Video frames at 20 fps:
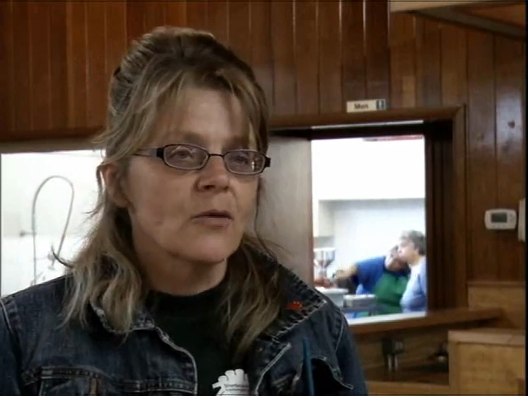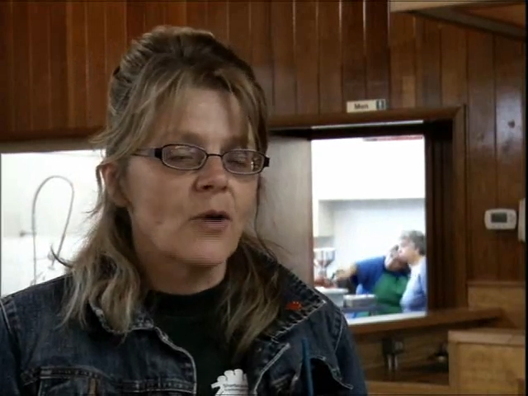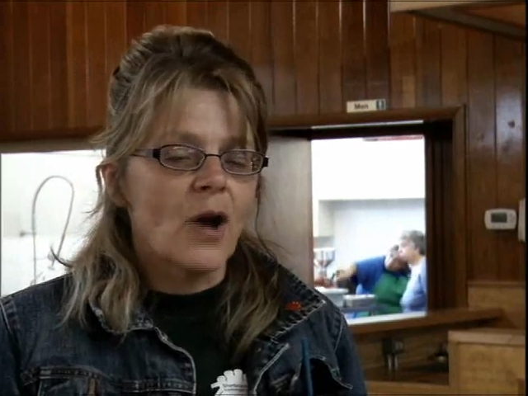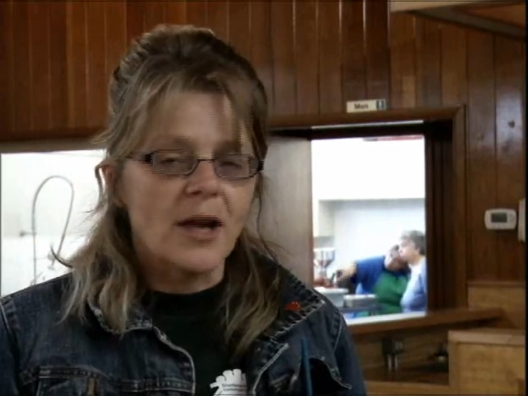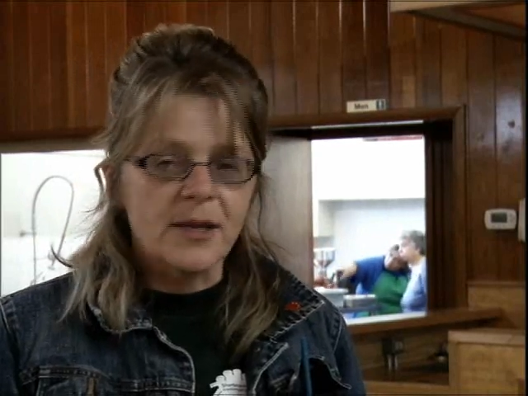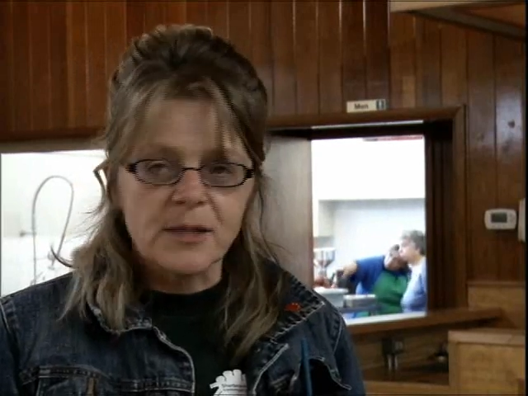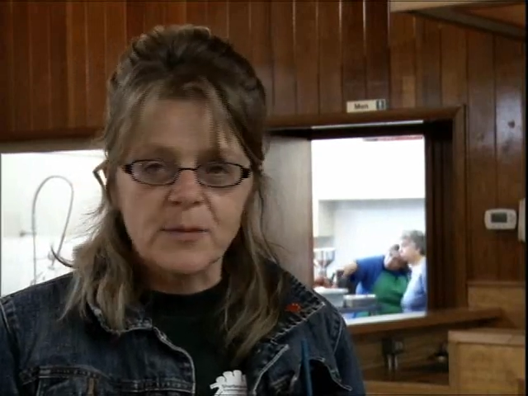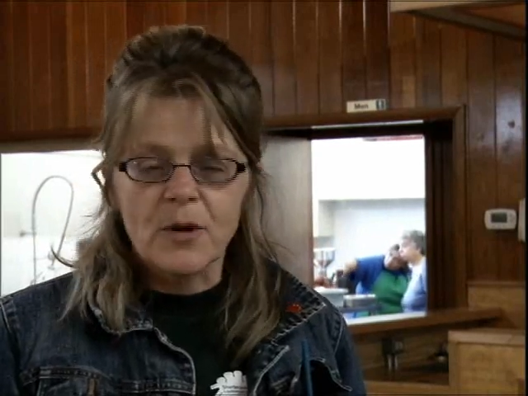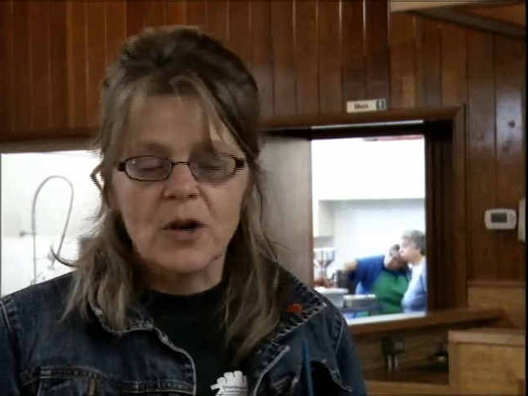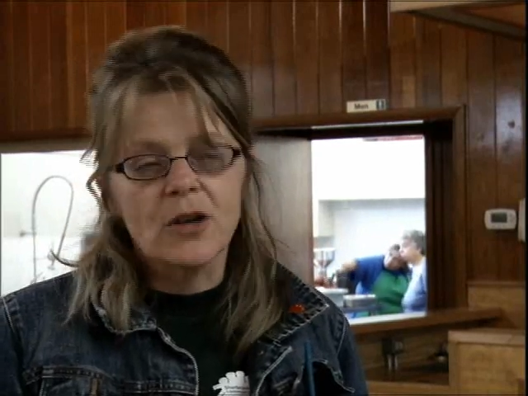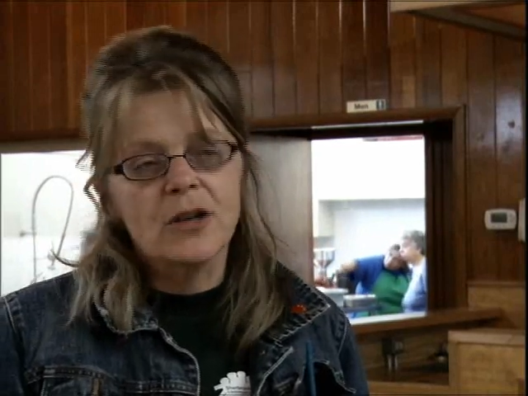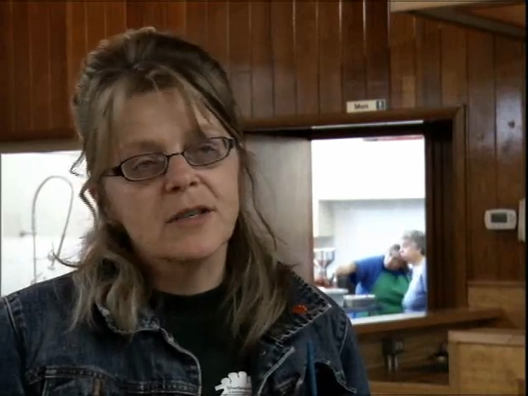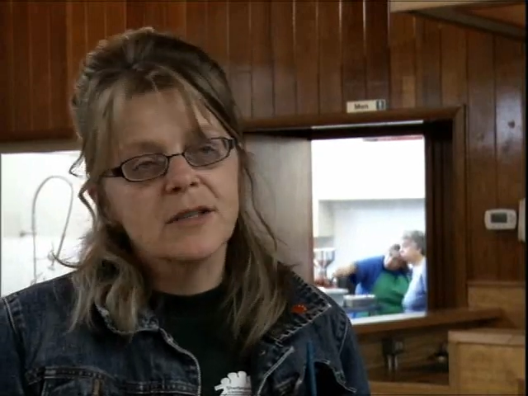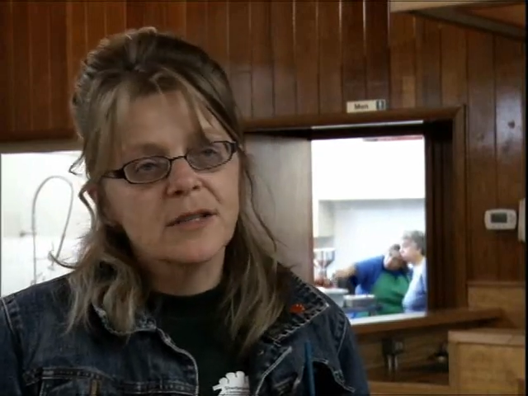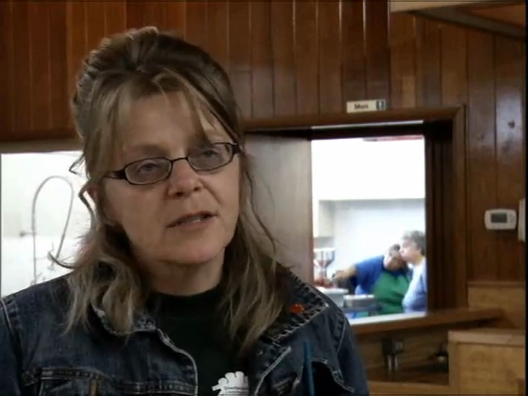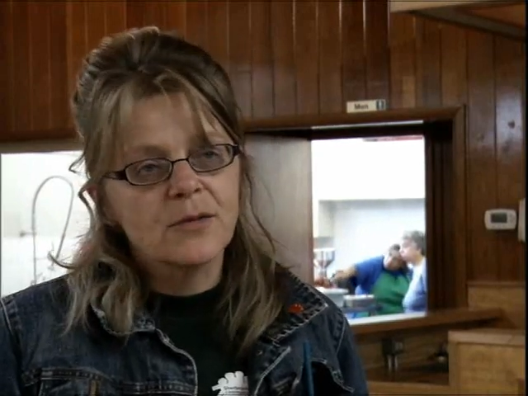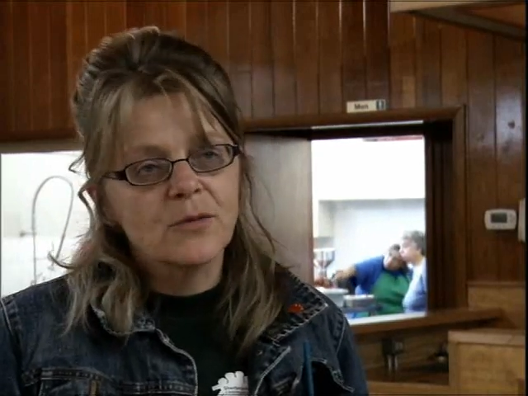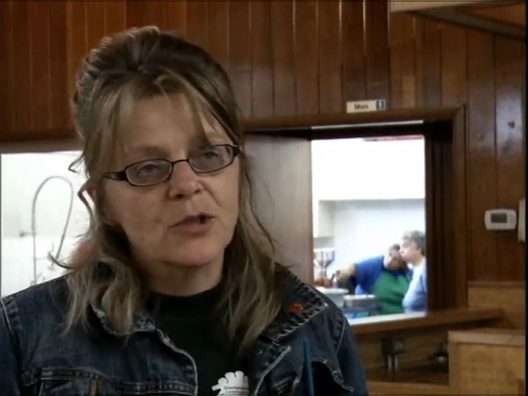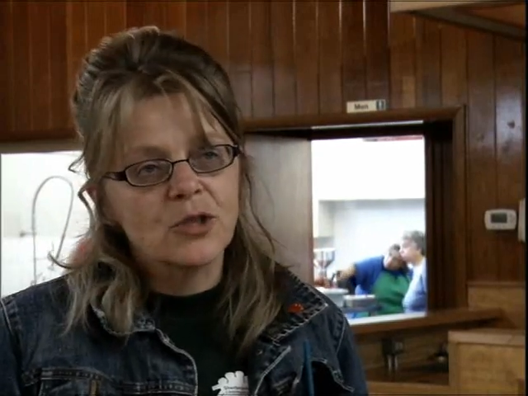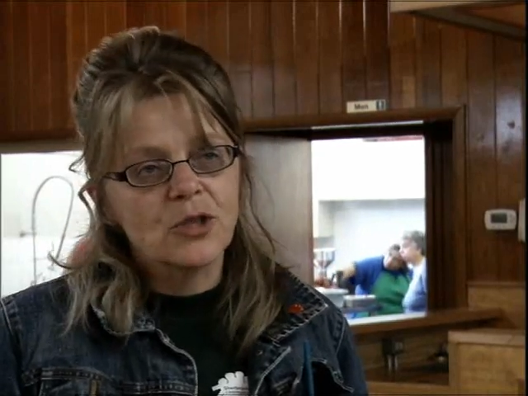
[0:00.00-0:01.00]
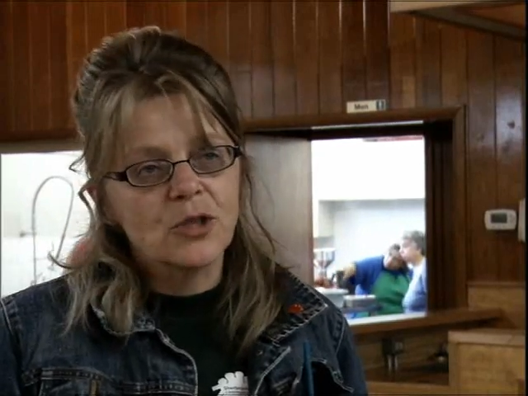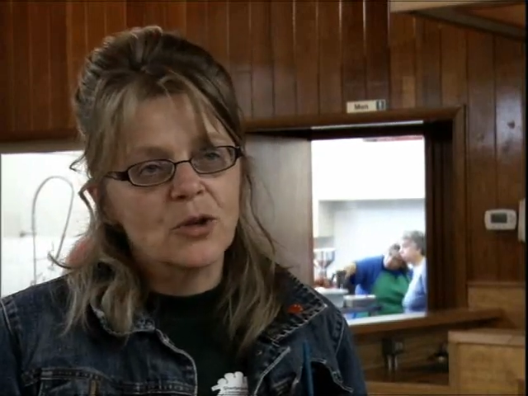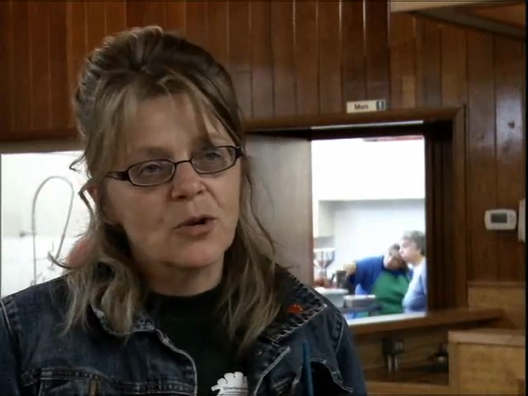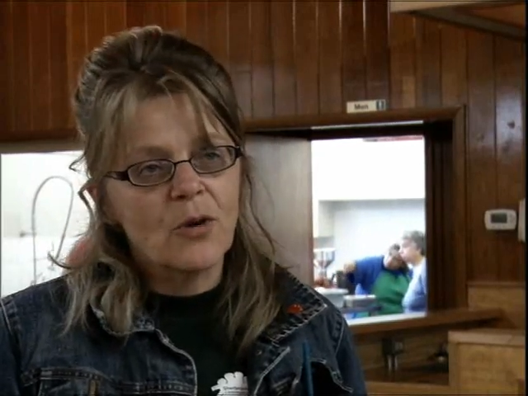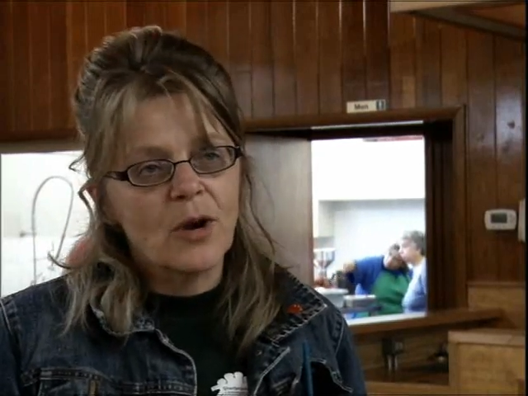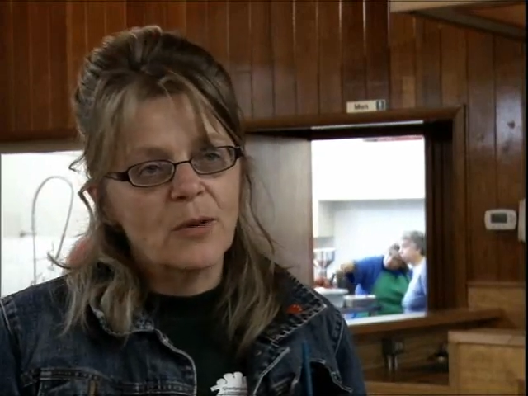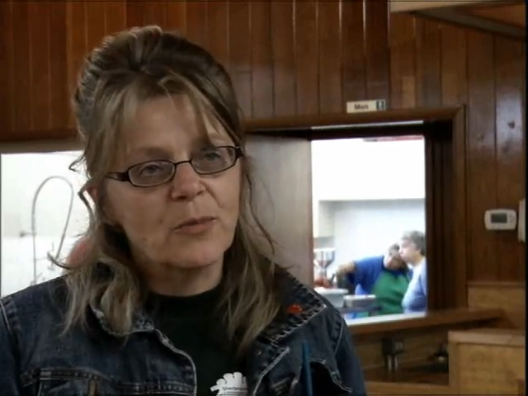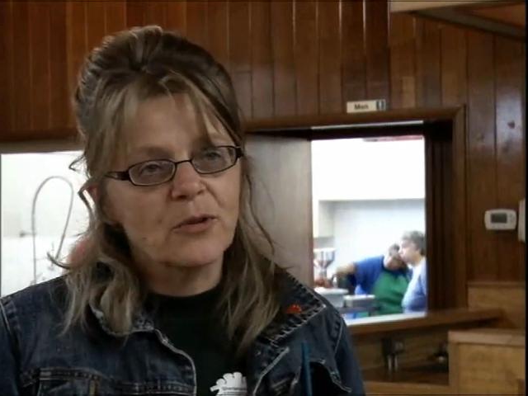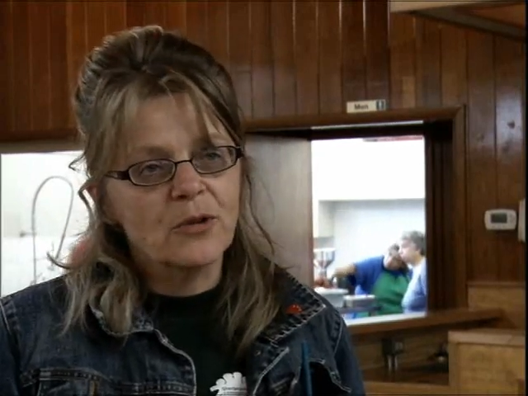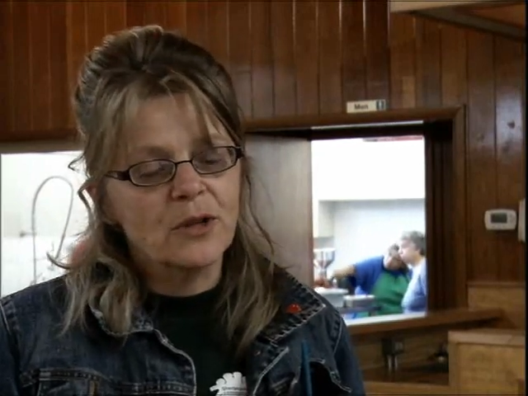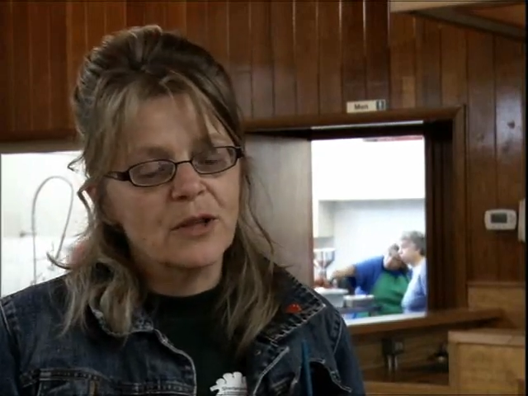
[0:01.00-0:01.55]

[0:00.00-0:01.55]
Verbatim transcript: raspberries, which are quite